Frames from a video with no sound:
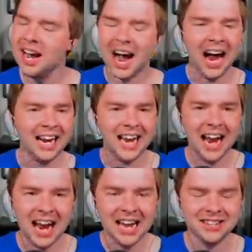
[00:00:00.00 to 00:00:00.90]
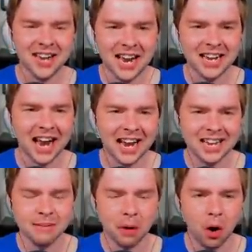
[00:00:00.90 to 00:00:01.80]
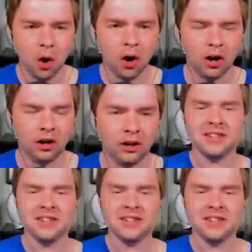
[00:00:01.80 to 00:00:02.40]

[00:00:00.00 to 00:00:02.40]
I can't take any more.